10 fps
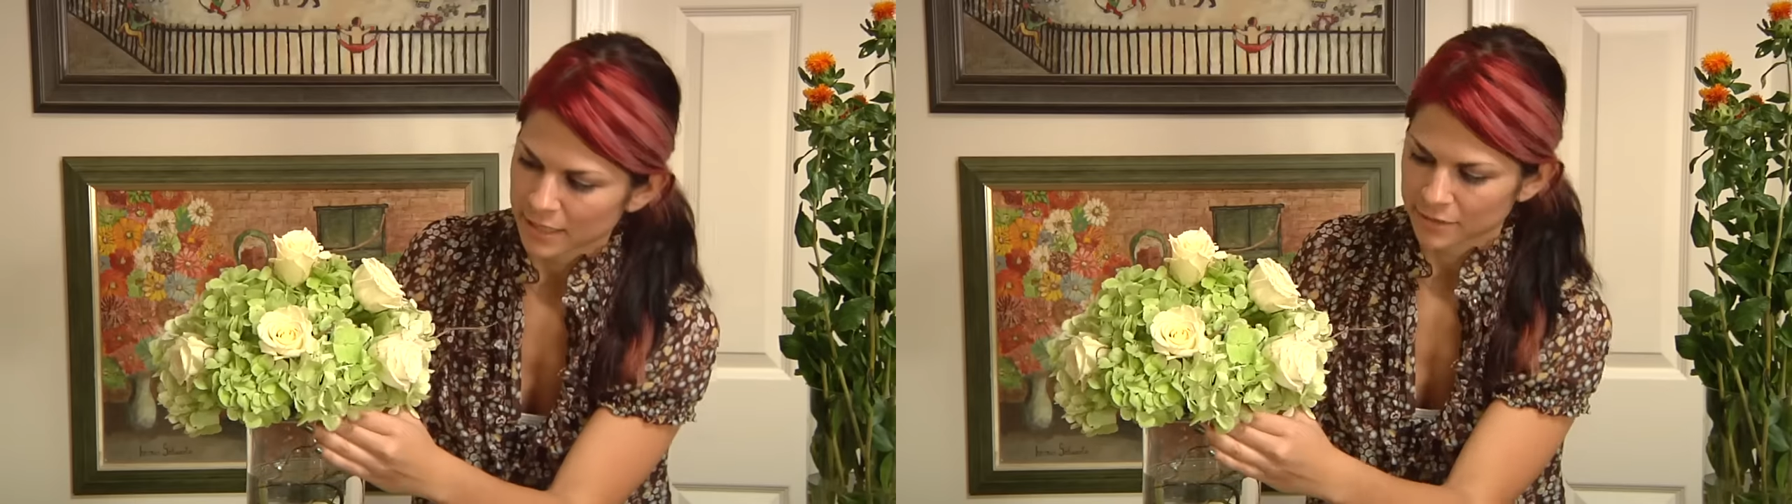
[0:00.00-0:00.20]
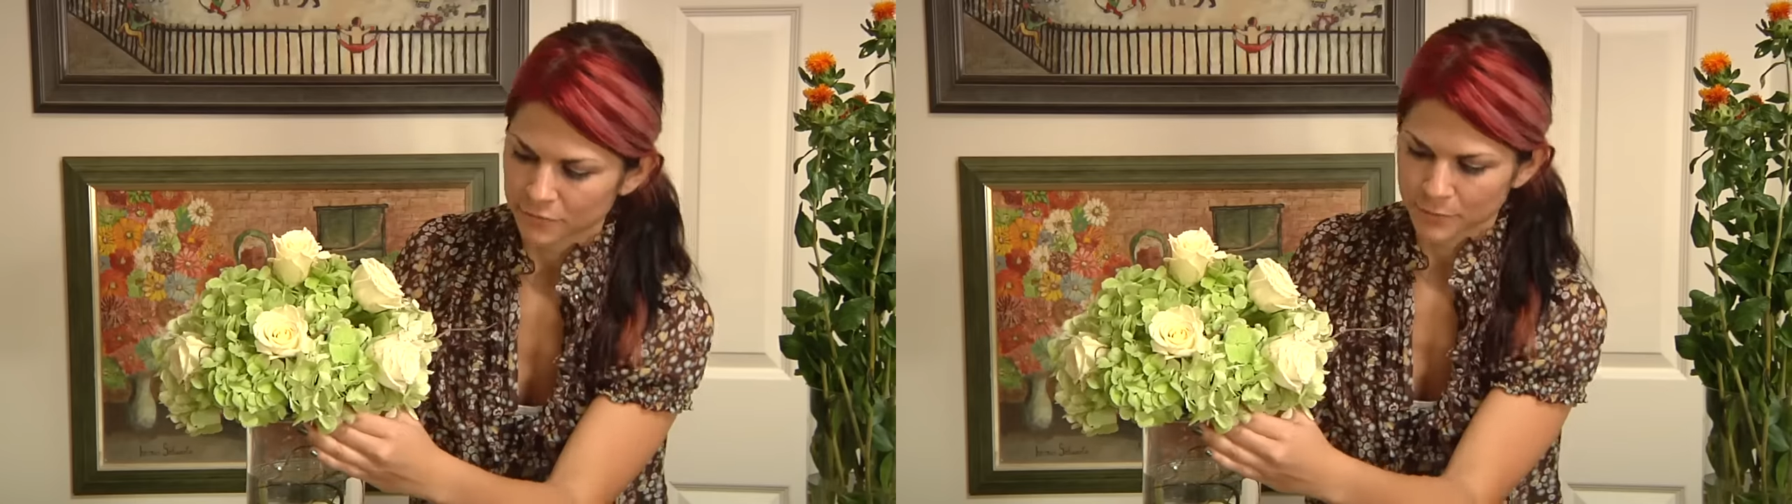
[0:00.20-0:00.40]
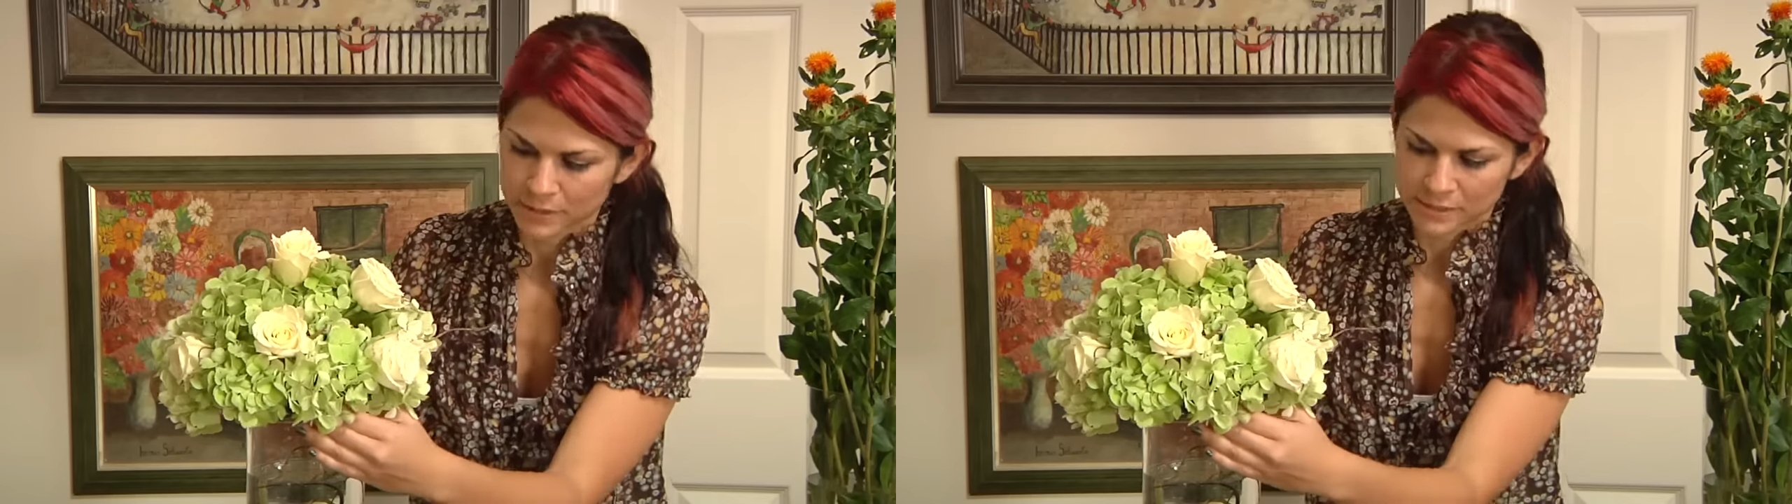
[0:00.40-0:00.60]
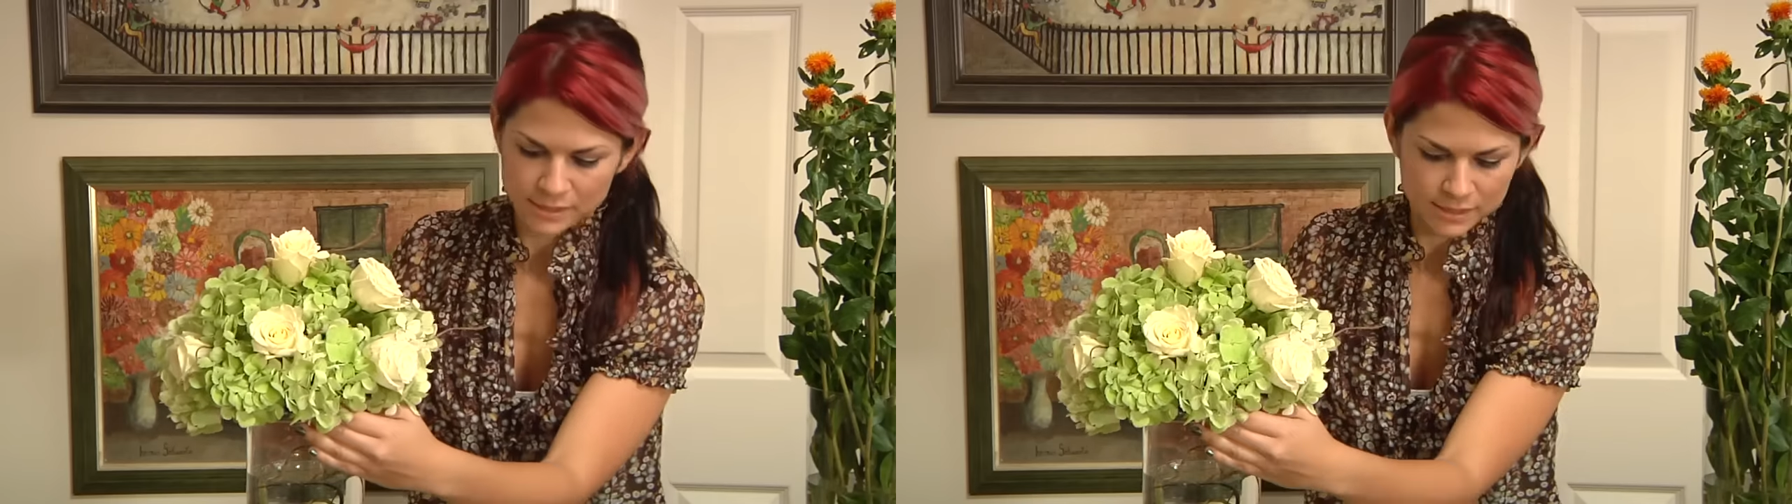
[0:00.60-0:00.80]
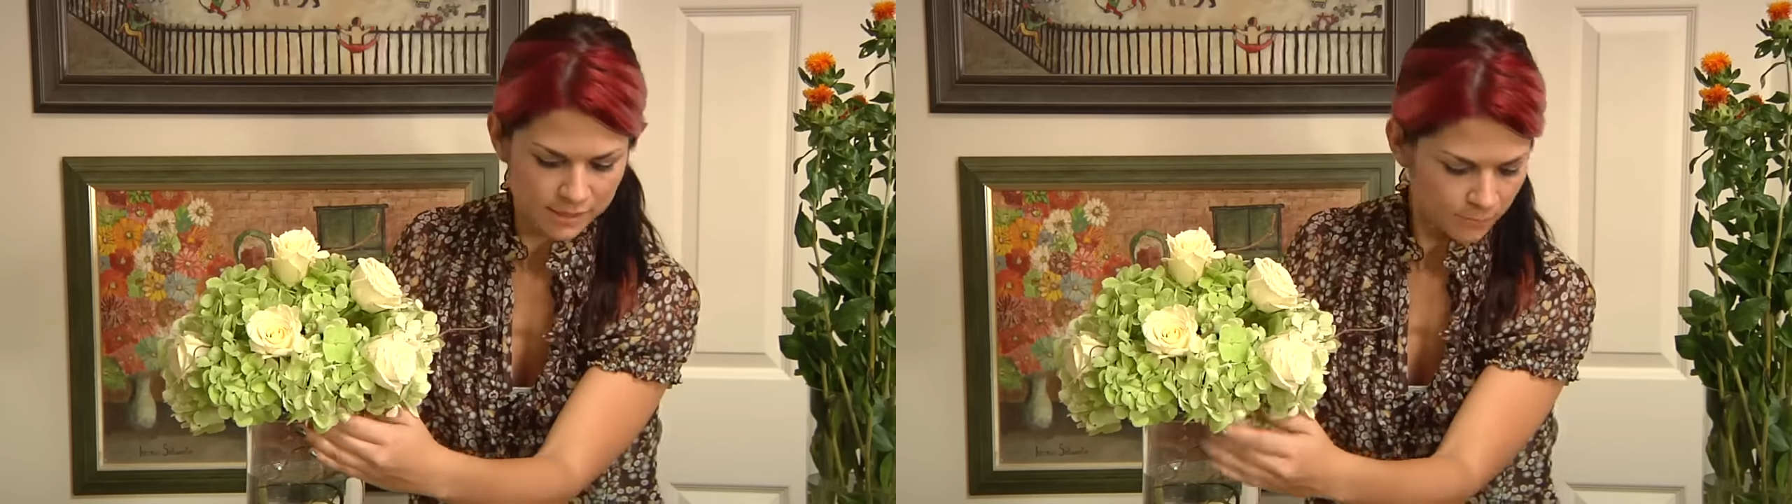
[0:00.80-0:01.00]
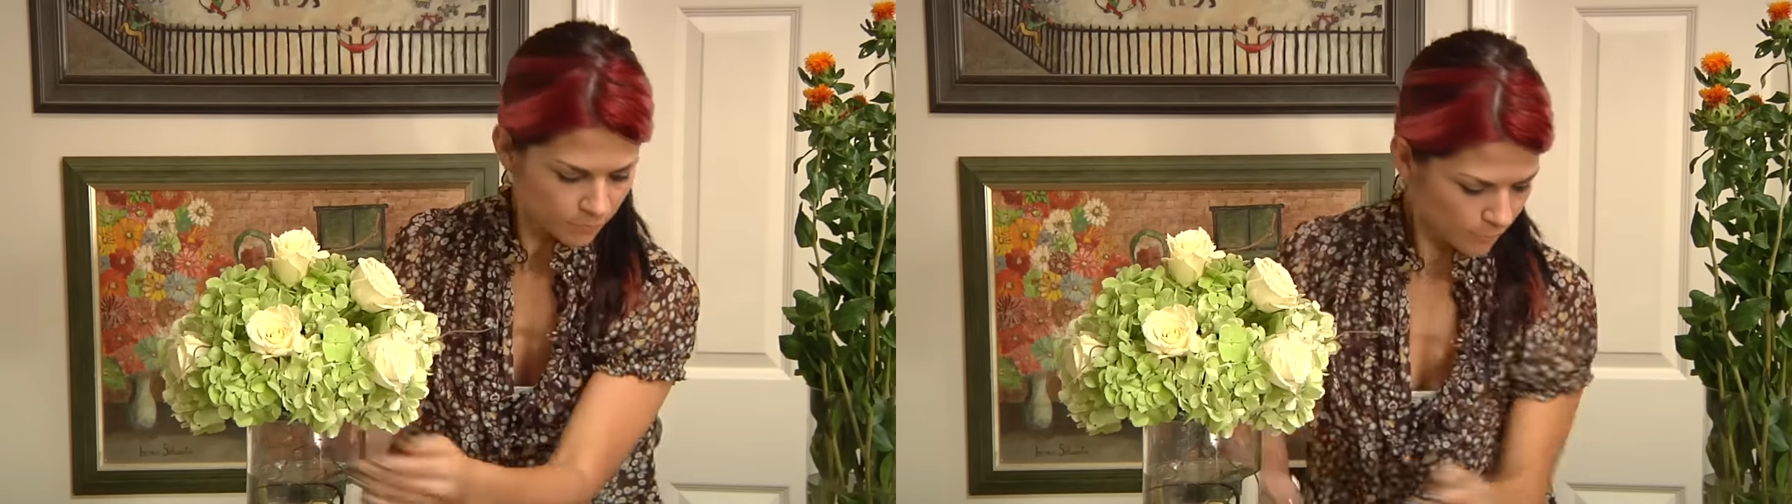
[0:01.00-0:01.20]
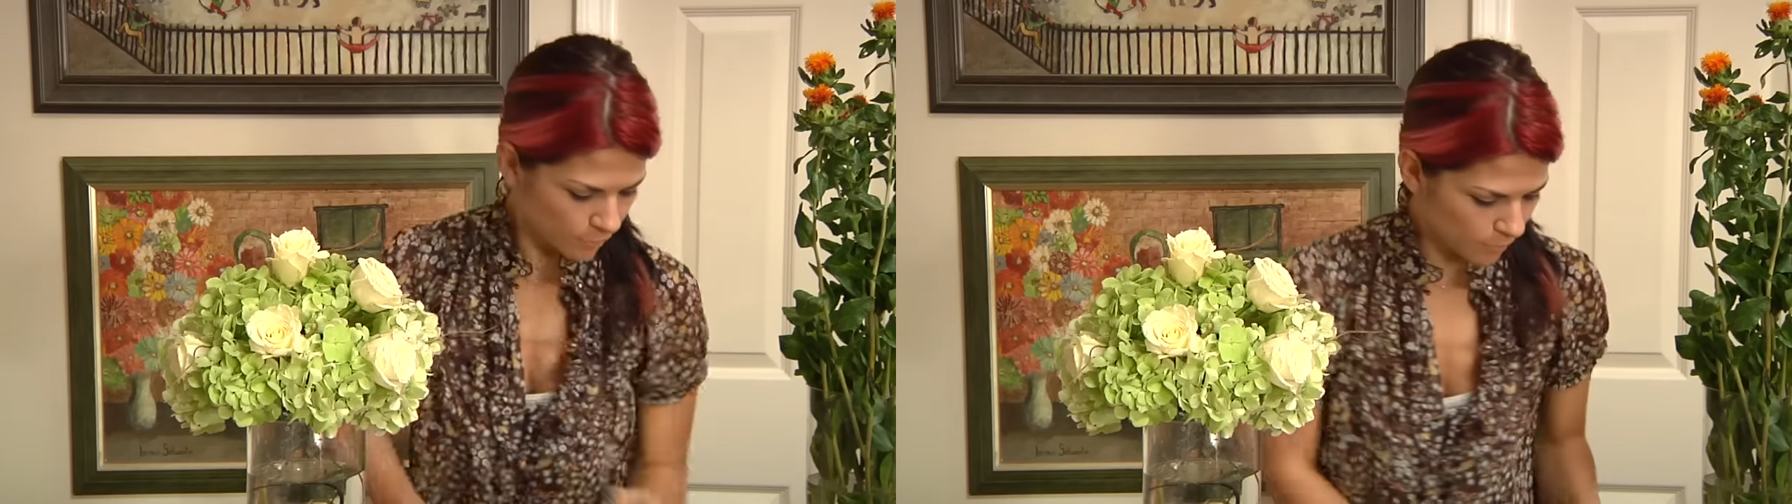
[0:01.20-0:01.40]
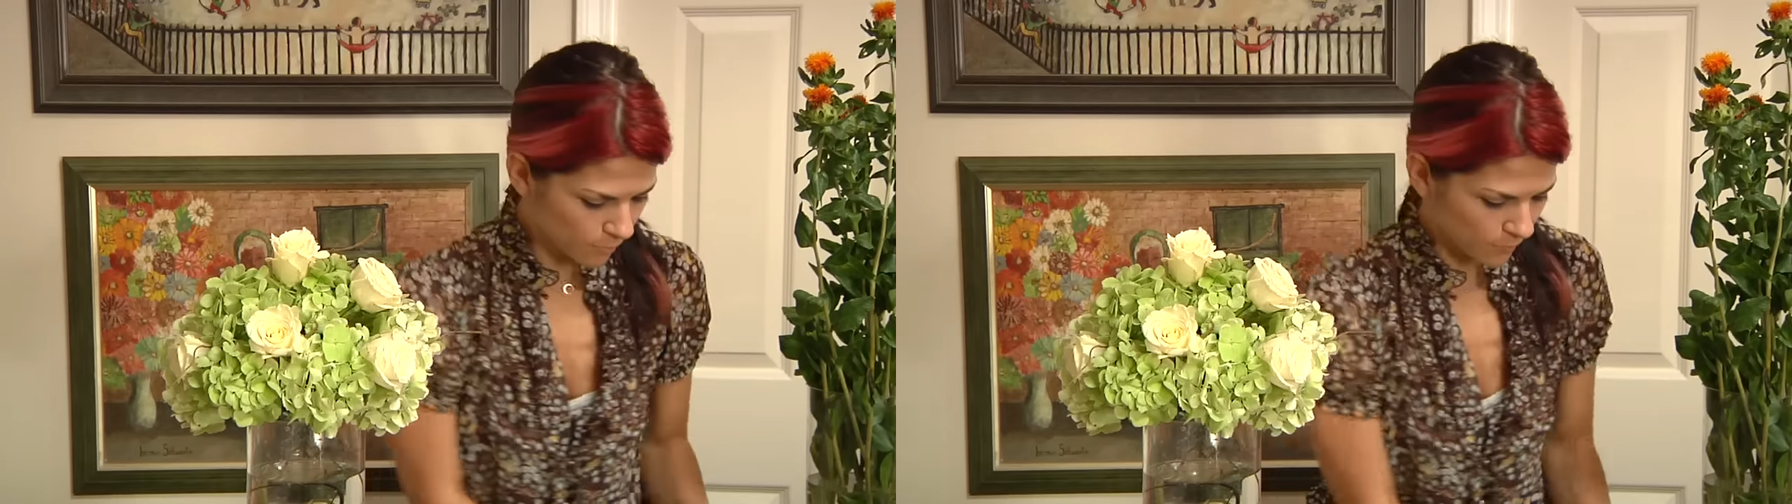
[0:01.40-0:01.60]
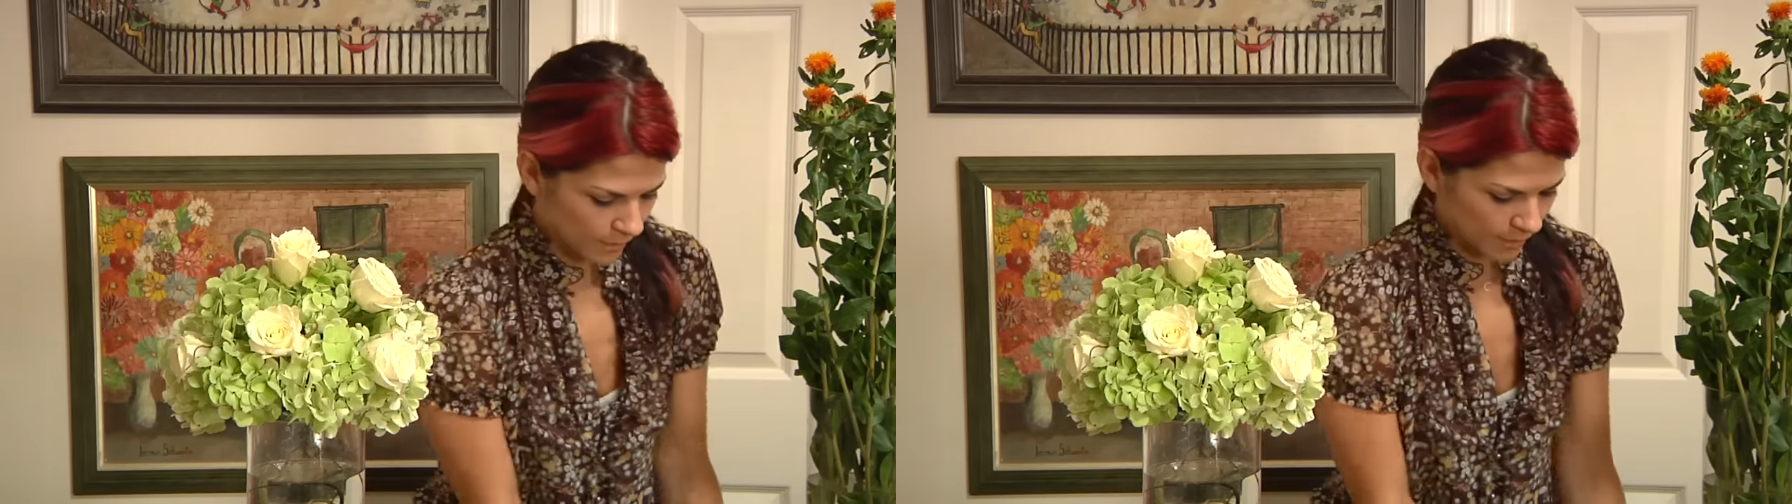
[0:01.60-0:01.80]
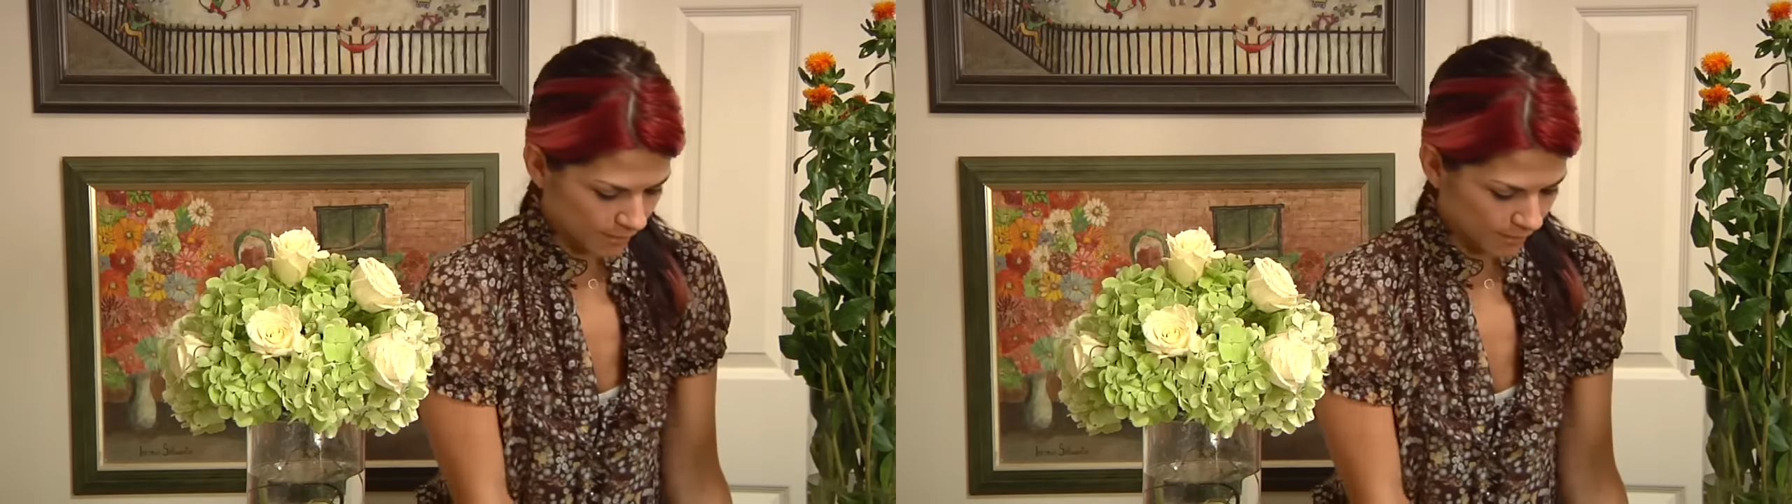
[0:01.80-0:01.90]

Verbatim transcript: and if you can see some foam,